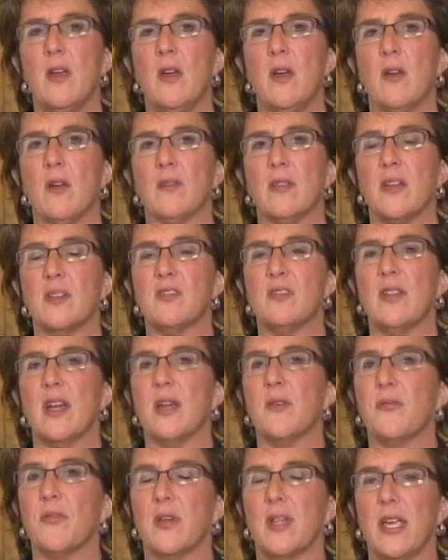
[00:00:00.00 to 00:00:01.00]
Let's
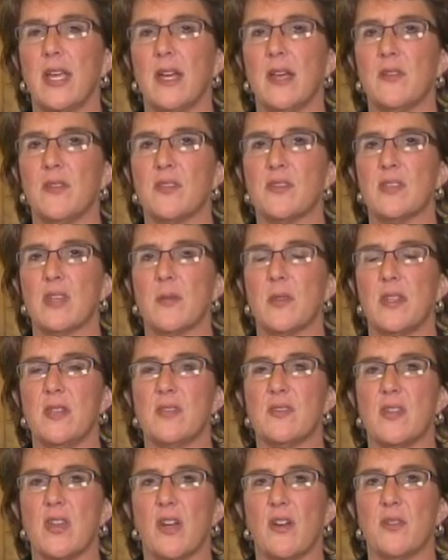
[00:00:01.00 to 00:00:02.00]
not forget that some of
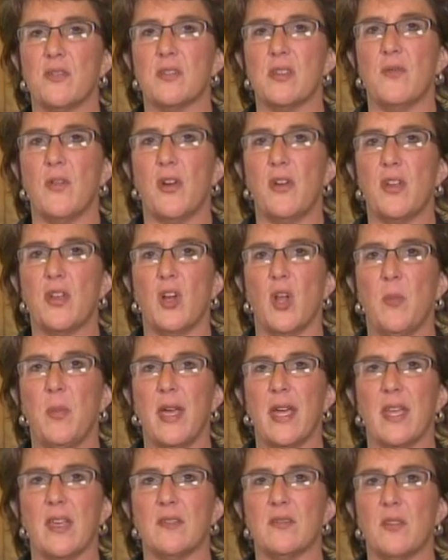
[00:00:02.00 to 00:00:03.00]
these terrorists have already gone
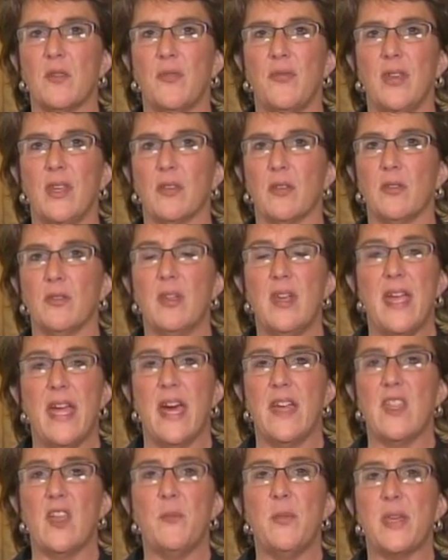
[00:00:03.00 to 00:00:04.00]
back into the field
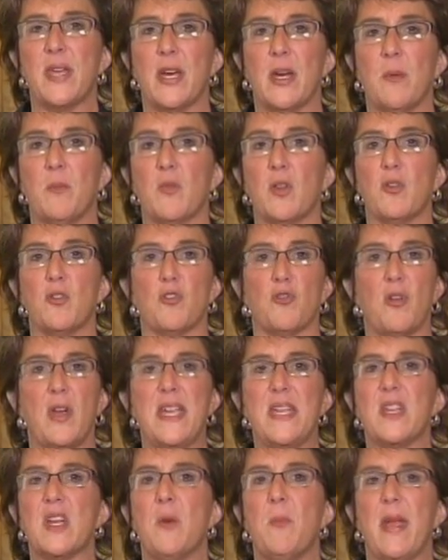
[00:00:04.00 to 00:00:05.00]
and they've become
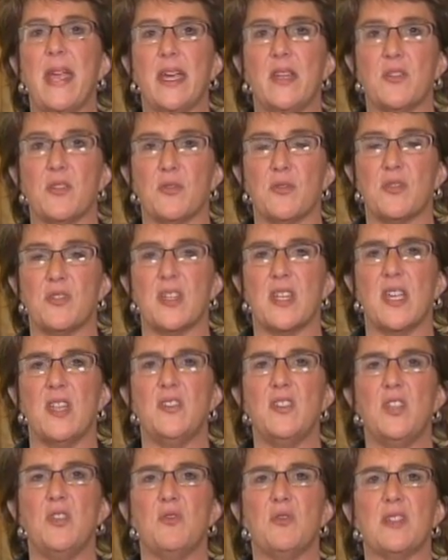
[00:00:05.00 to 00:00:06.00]
great commanders to
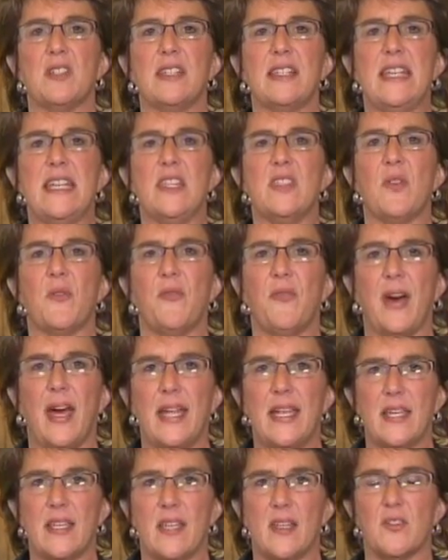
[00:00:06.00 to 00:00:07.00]
continue to lead the
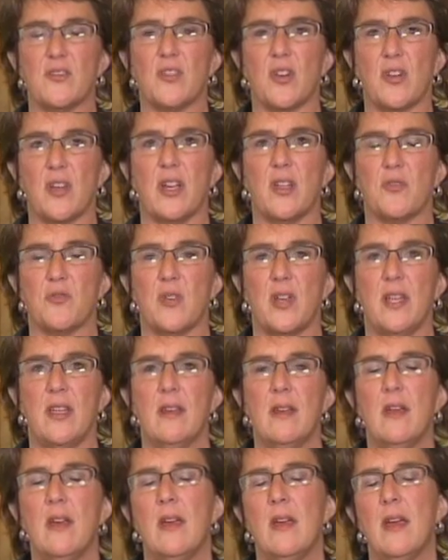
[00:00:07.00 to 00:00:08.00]
fight against our country.
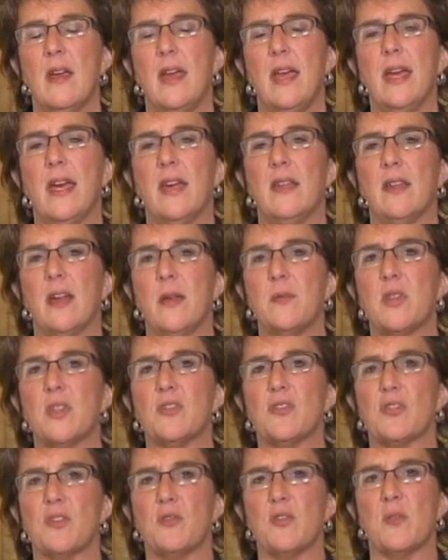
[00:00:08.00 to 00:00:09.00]
And I'm
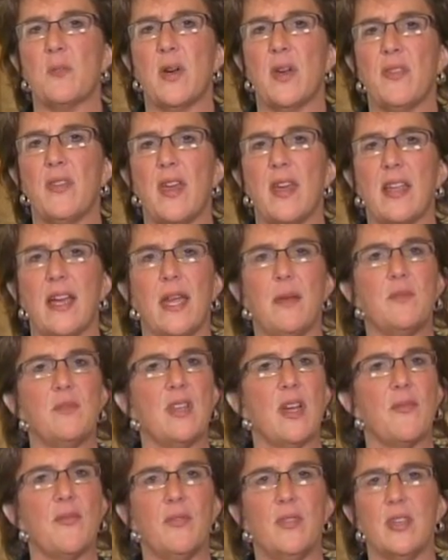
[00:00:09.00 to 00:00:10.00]
concerned about that. I'm
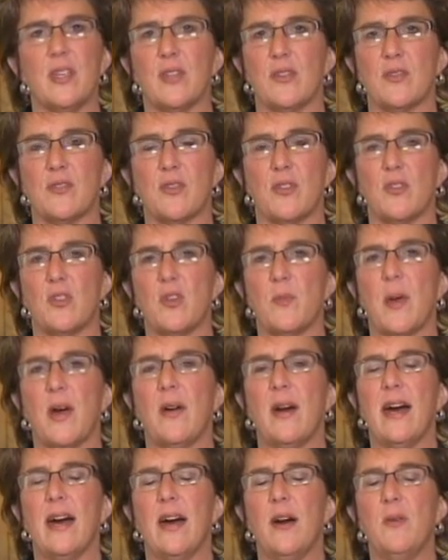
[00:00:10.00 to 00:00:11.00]
definitely concerned
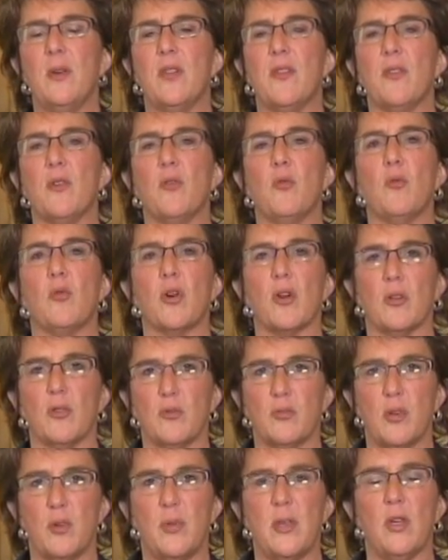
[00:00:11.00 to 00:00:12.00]
about how in the
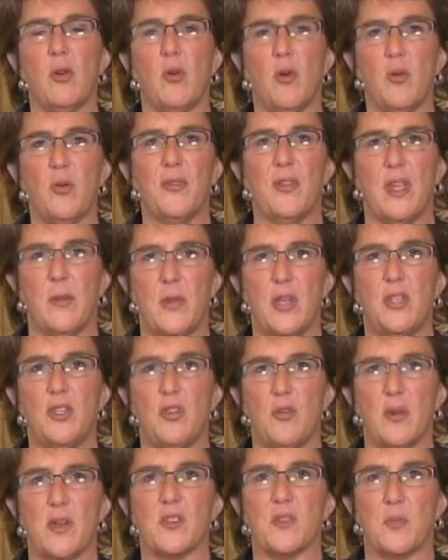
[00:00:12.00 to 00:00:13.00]
world would we hold them in a
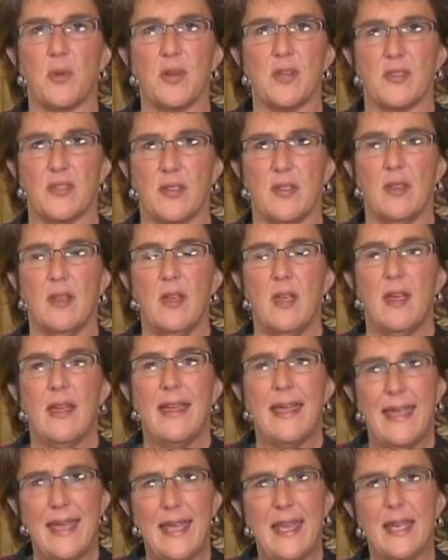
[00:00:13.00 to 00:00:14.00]
U.S. prison.
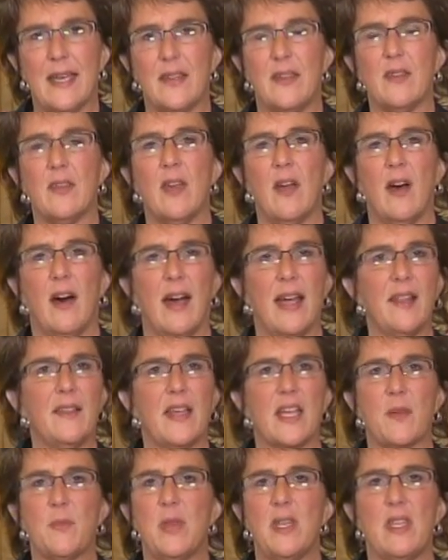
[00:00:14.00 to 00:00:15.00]
And I,
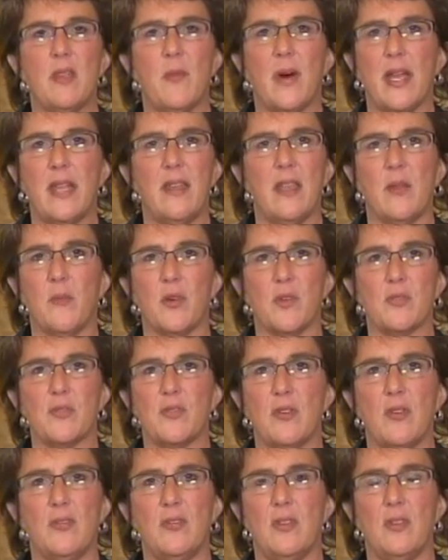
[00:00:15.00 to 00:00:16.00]
like many of my neighbors,
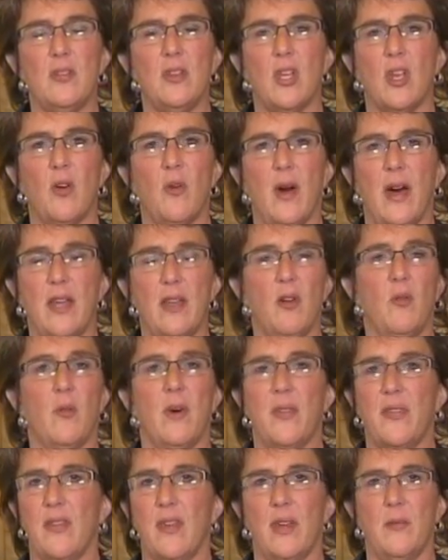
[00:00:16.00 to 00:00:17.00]
you know, I don't
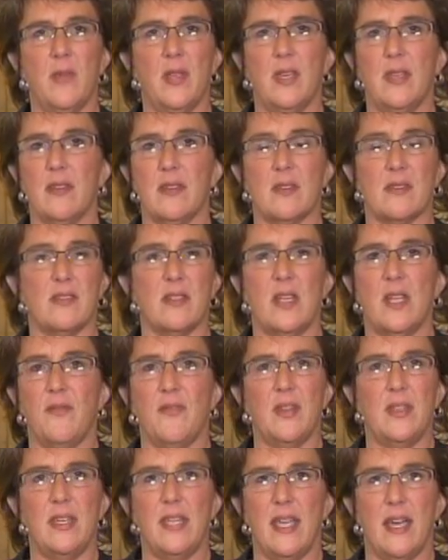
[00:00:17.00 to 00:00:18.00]
want them in the state of
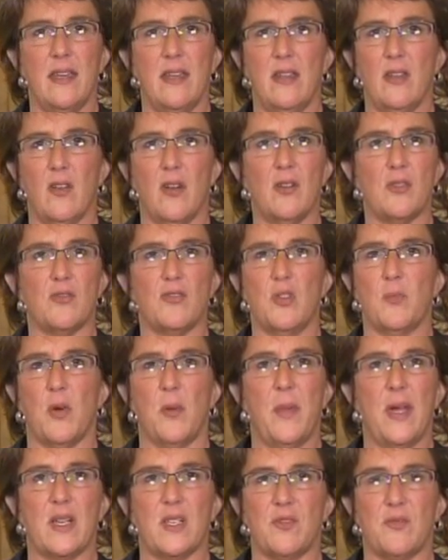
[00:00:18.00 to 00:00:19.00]
Indiana in our
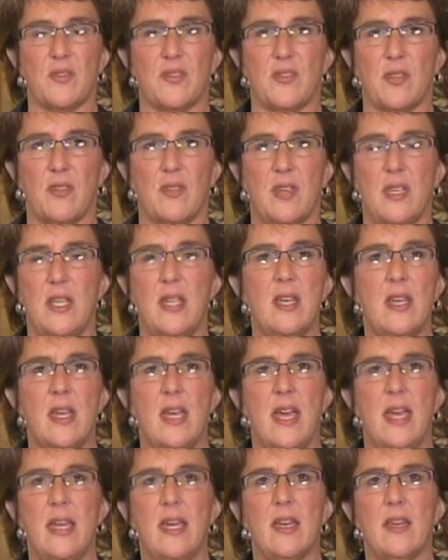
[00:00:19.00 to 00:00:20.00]
Supermax facility.
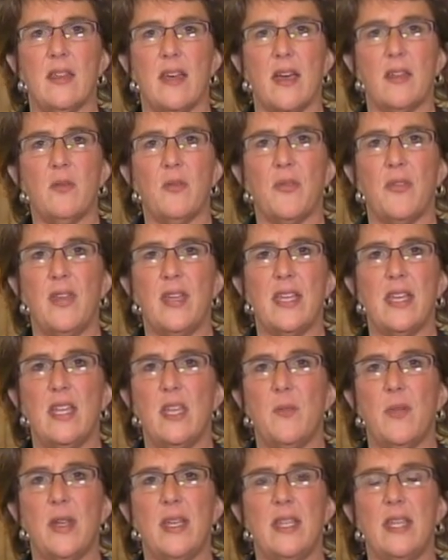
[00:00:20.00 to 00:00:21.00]
And I don't think
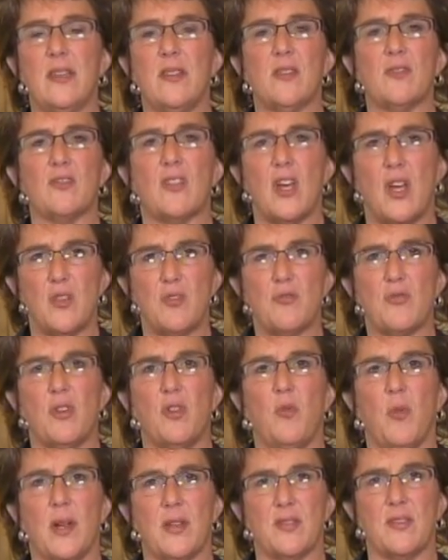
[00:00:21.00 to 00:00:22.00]
anybody in this country
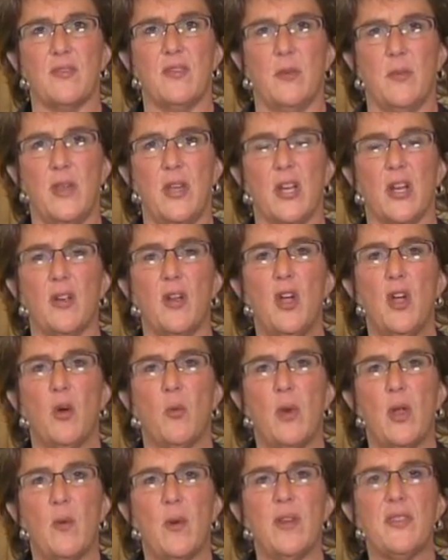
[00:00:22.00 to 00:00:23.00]
wants them here.
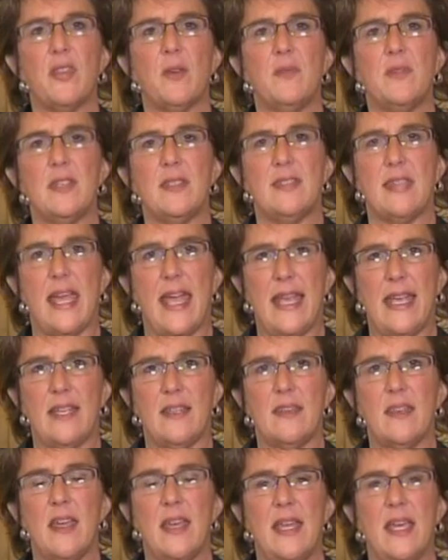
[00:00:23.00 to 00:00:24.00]
We want them
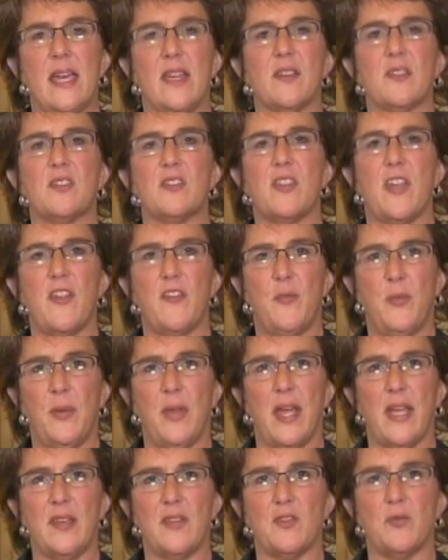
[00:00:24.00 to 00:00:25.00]
detained in a safe
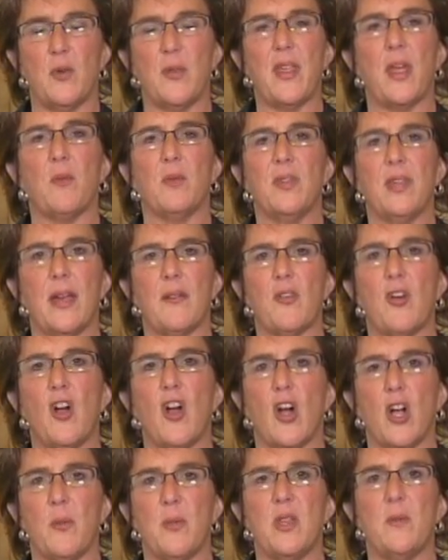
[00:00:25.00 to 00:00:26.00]
place where they will never
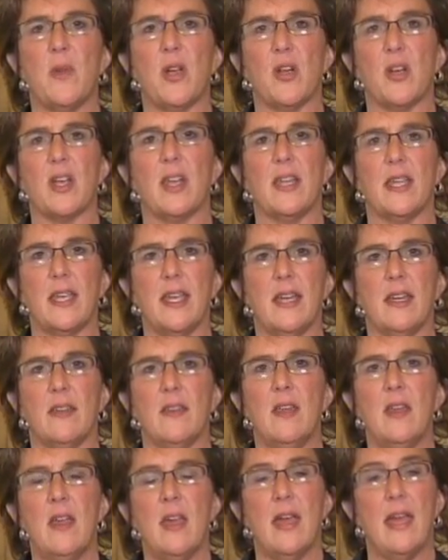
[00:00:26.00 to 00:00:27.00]
harm an American
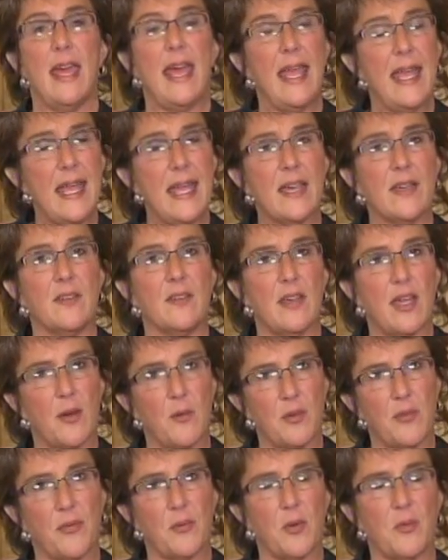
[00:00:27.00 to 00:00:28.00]
again. And I
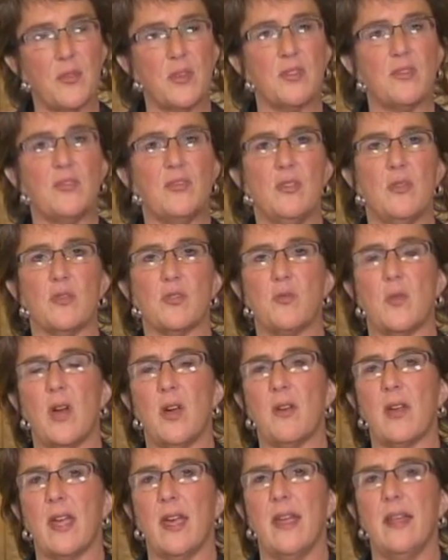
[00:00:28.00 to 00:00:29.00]
would throw this to you as
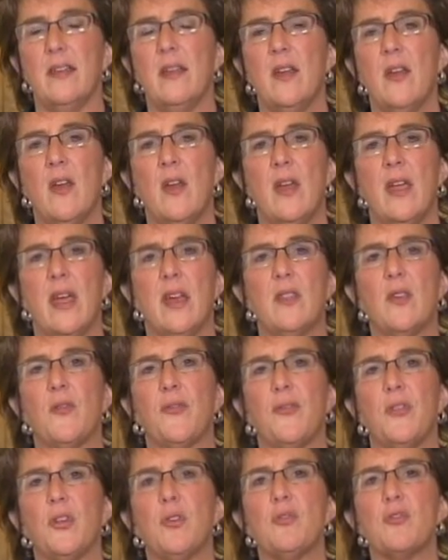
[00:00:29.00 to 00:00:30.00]
well, Kate. In the
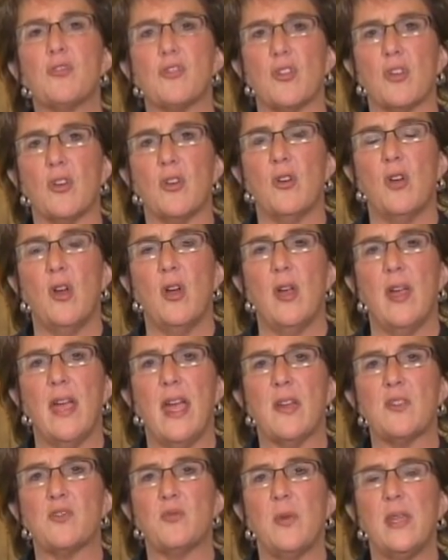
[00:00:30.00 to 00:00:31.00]
future,
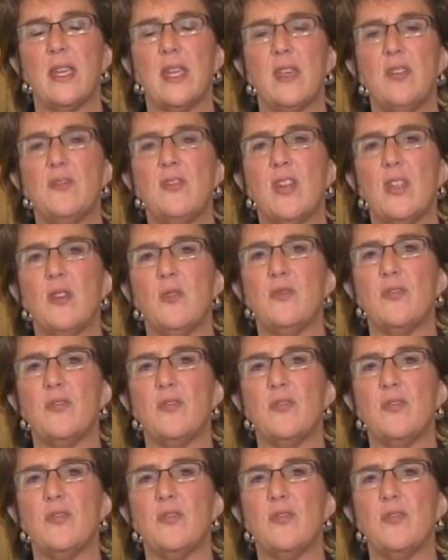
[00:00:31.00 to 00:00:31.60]
as we continue to